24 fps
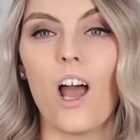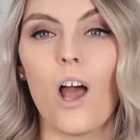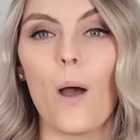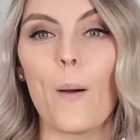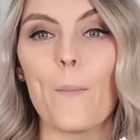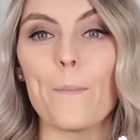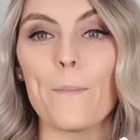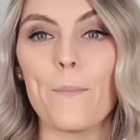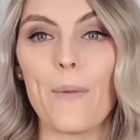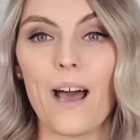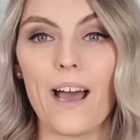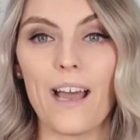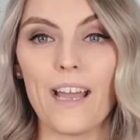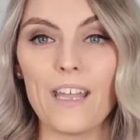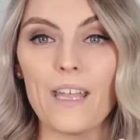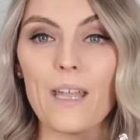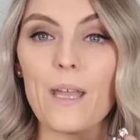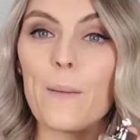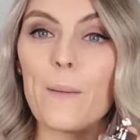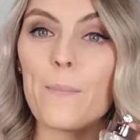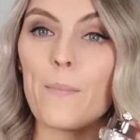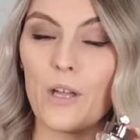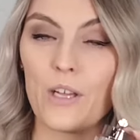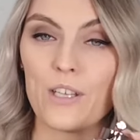My
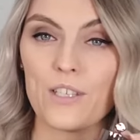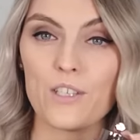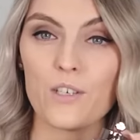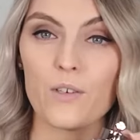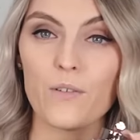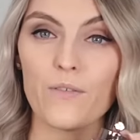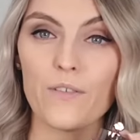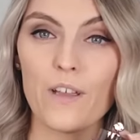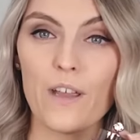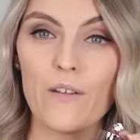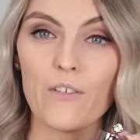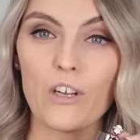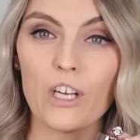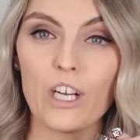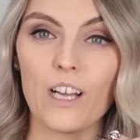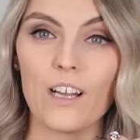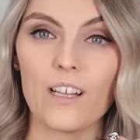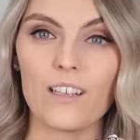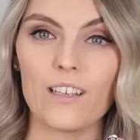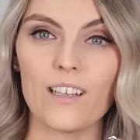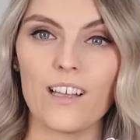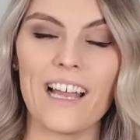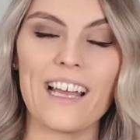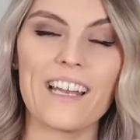personal favorite
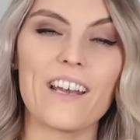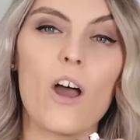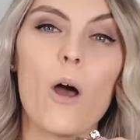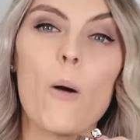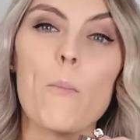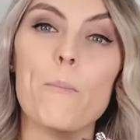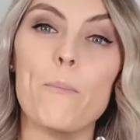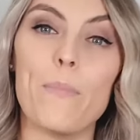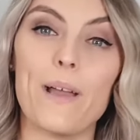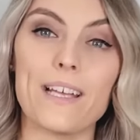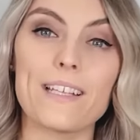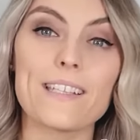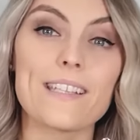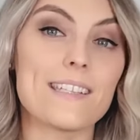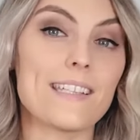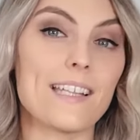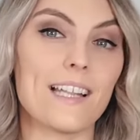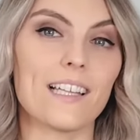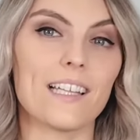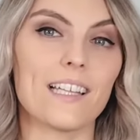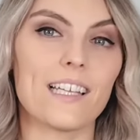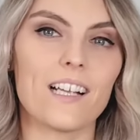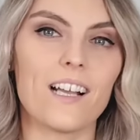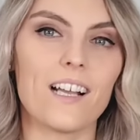color and our
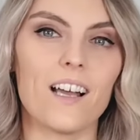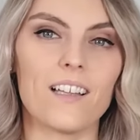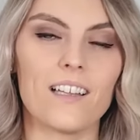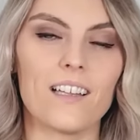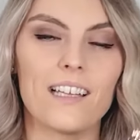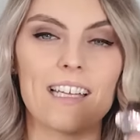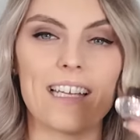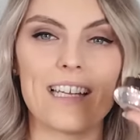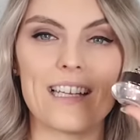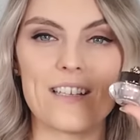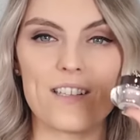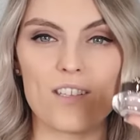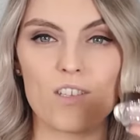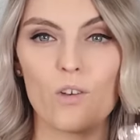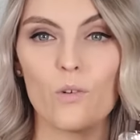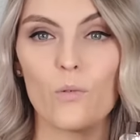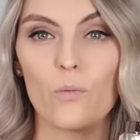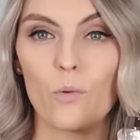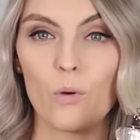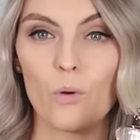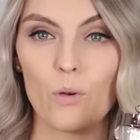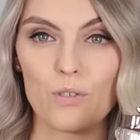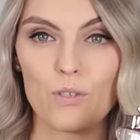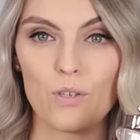best-selling color is
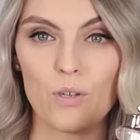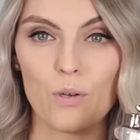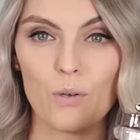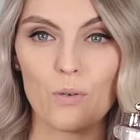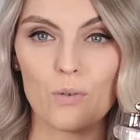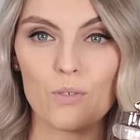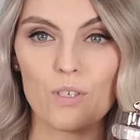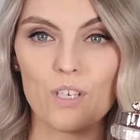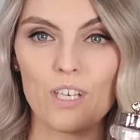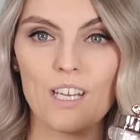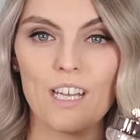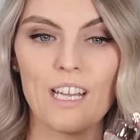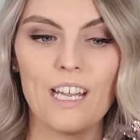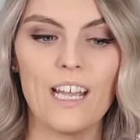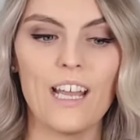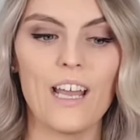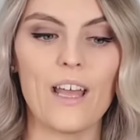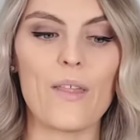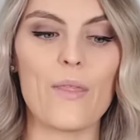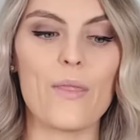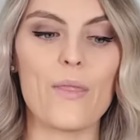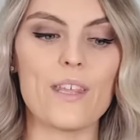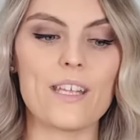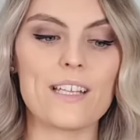rose gold.
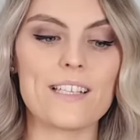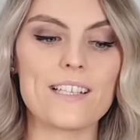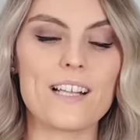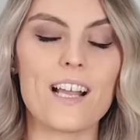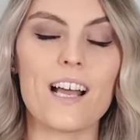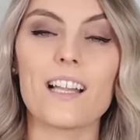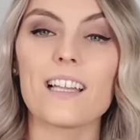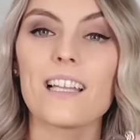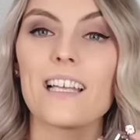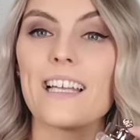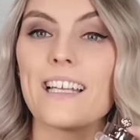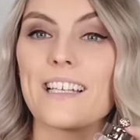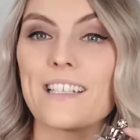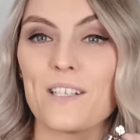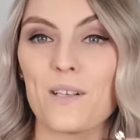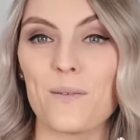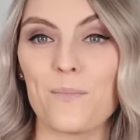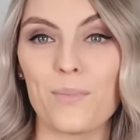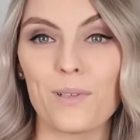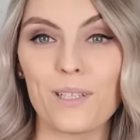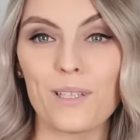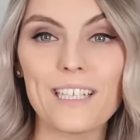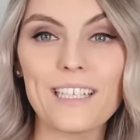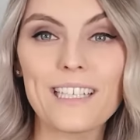This color is
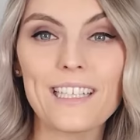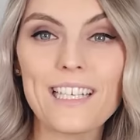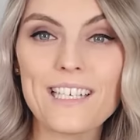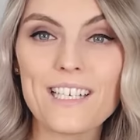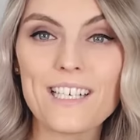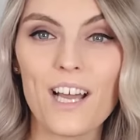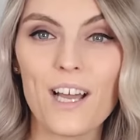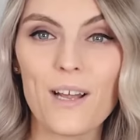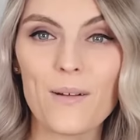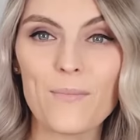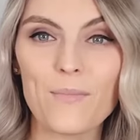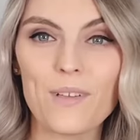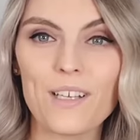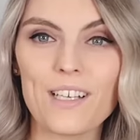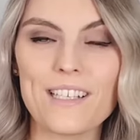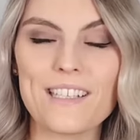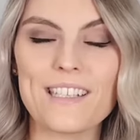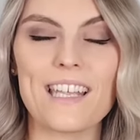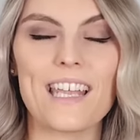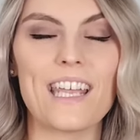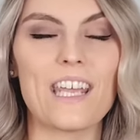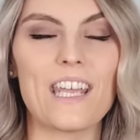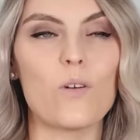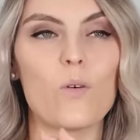completely timeless.
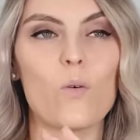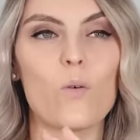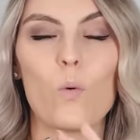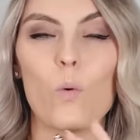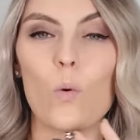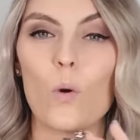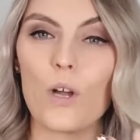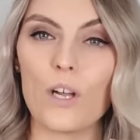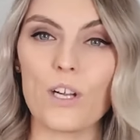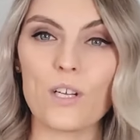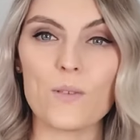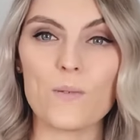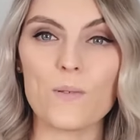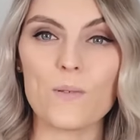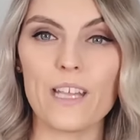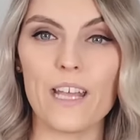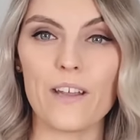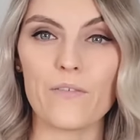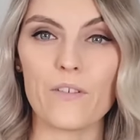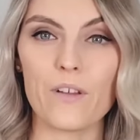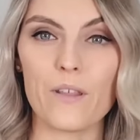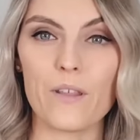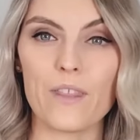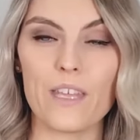It works with
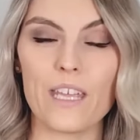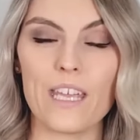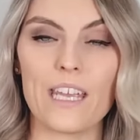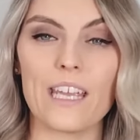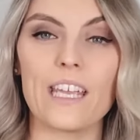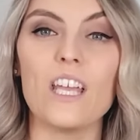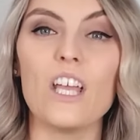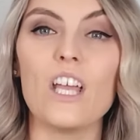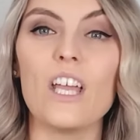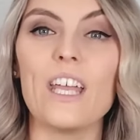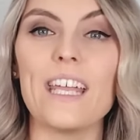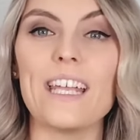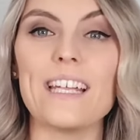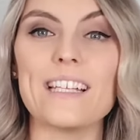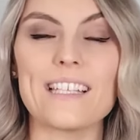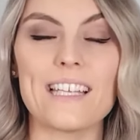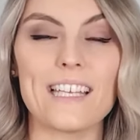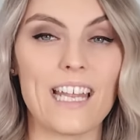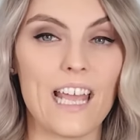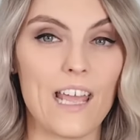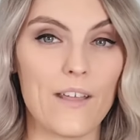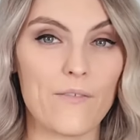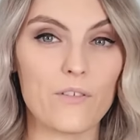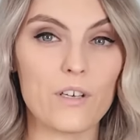everything. It's an
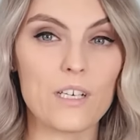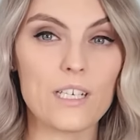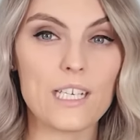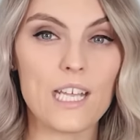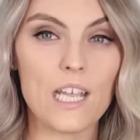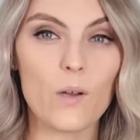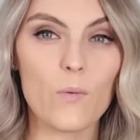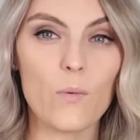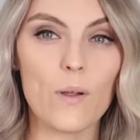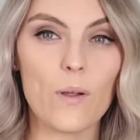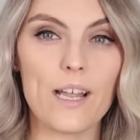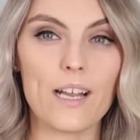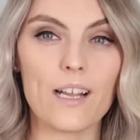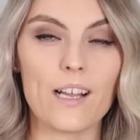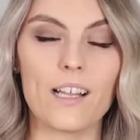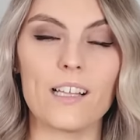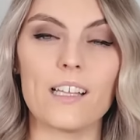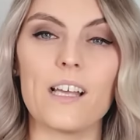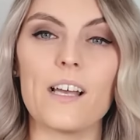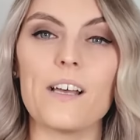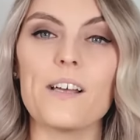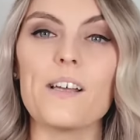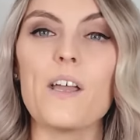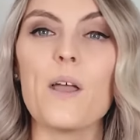everyday wear
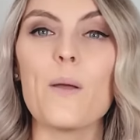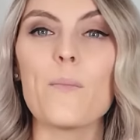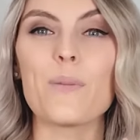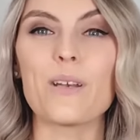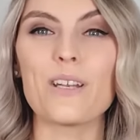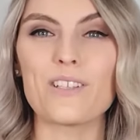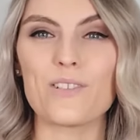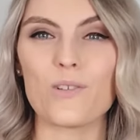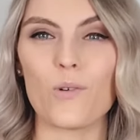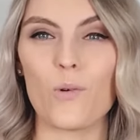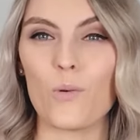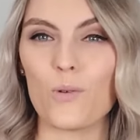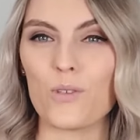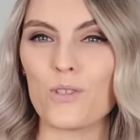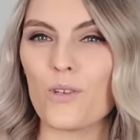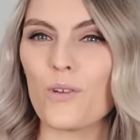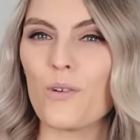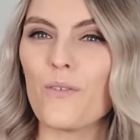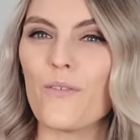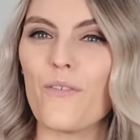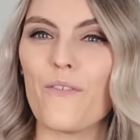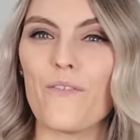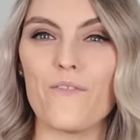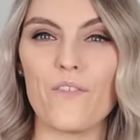color, but it's
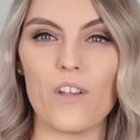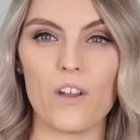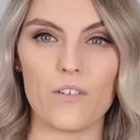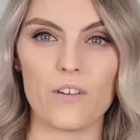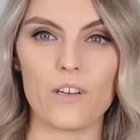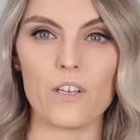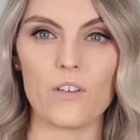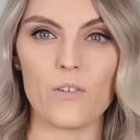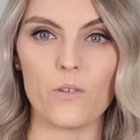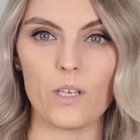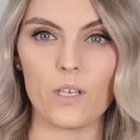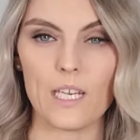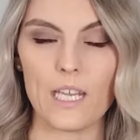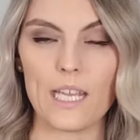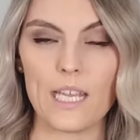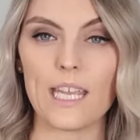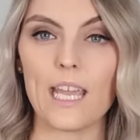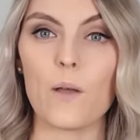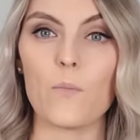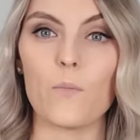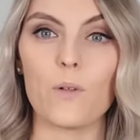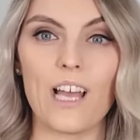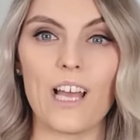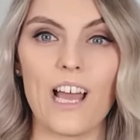also very unique
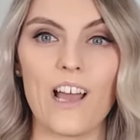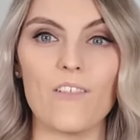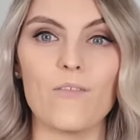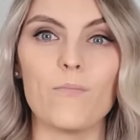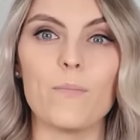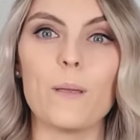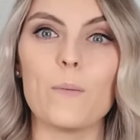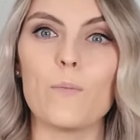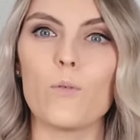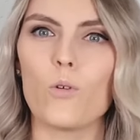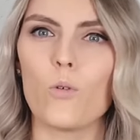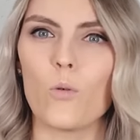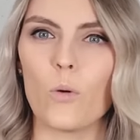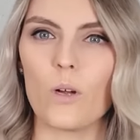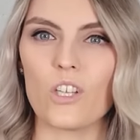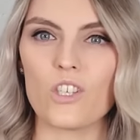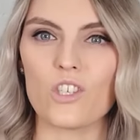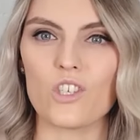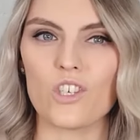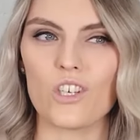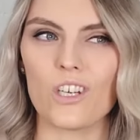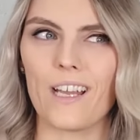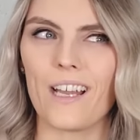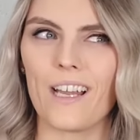and will have people
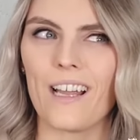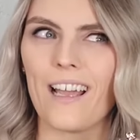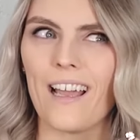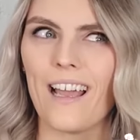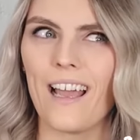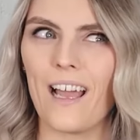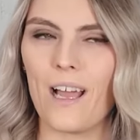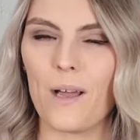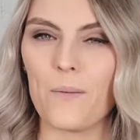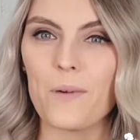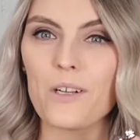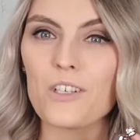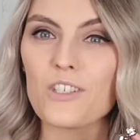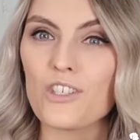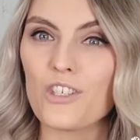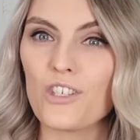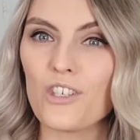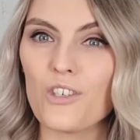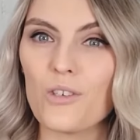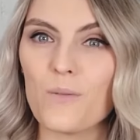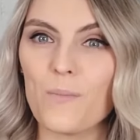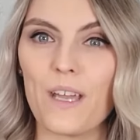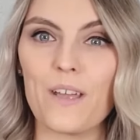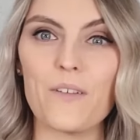questioning, how much did
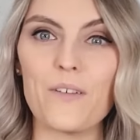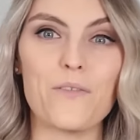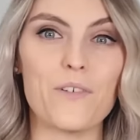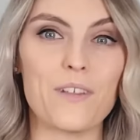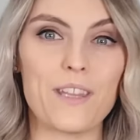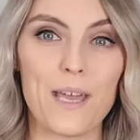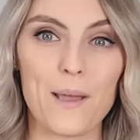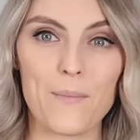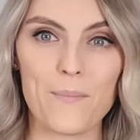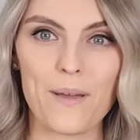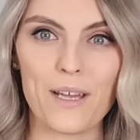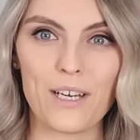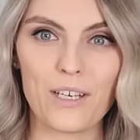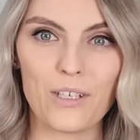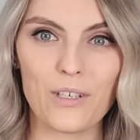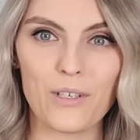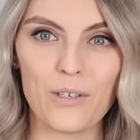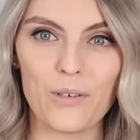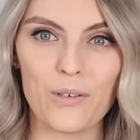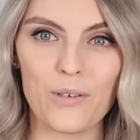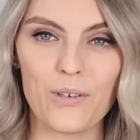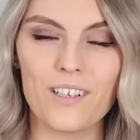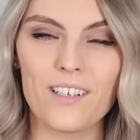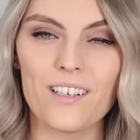you pay for that
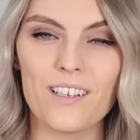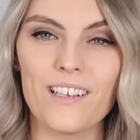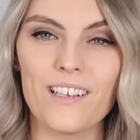manicure?